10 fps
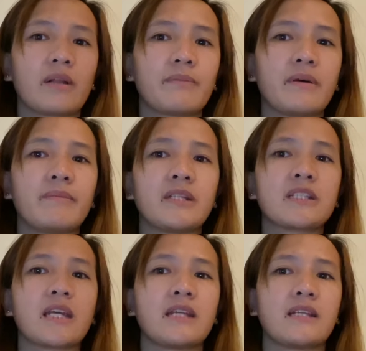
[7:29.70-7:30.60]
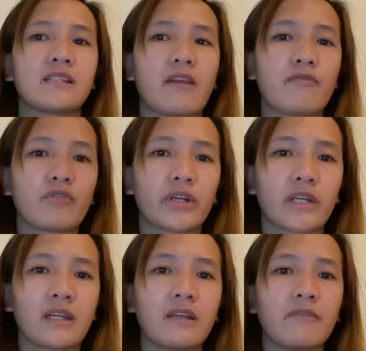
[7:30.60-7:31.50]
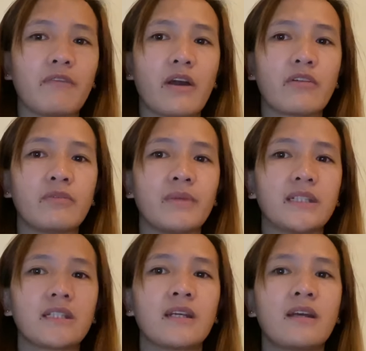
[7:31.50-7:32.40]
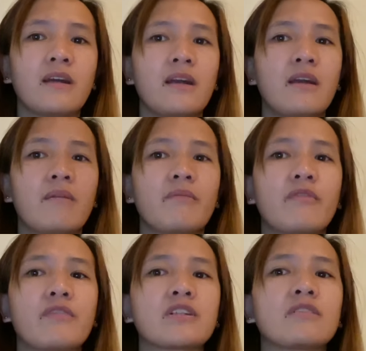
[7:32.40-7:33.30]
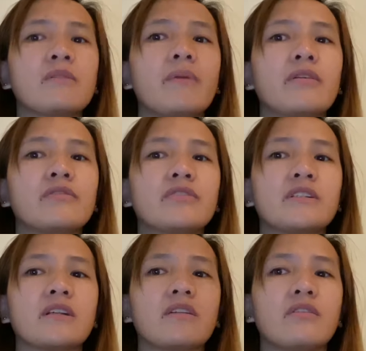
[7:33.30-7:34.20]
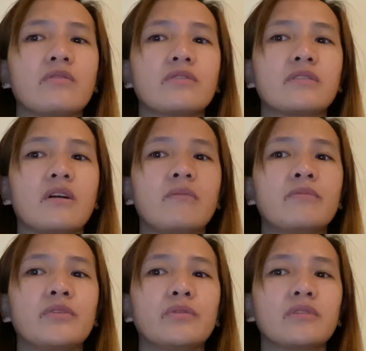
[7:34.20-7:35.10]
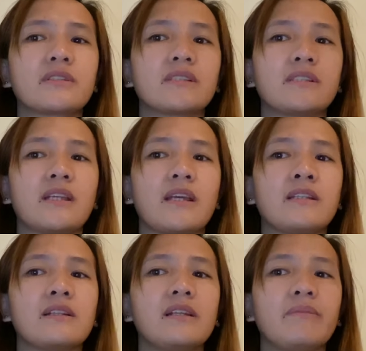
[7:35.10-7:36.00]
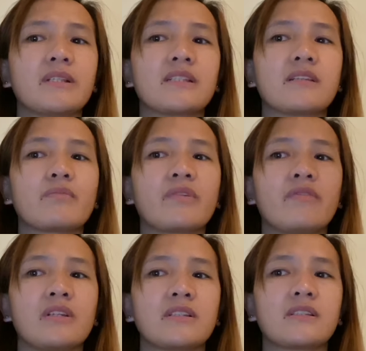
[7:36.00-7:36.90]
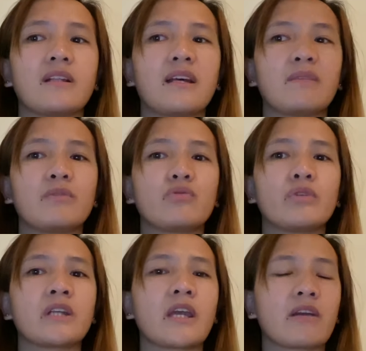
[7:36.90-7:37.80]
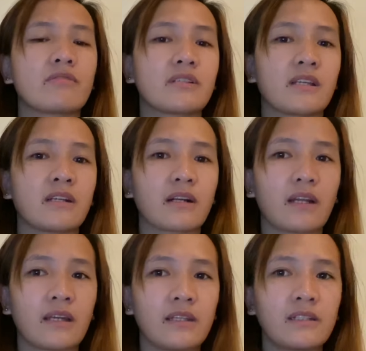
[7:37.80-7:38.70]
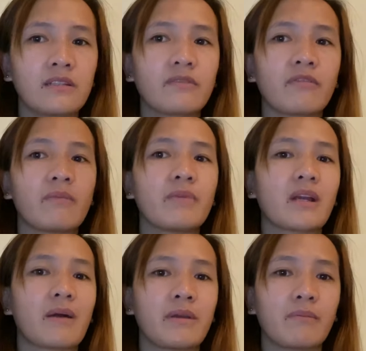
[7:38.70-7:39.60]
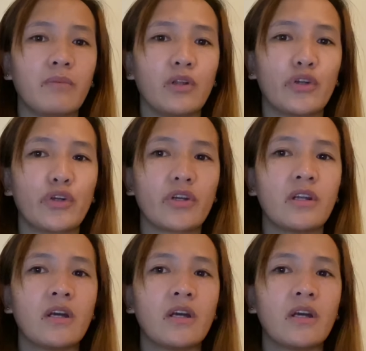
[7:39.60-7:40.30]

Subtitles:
maintain a safe working environment. Professional boundaries are those rules and limits that prevents the line between carers and a client from becoming blurred.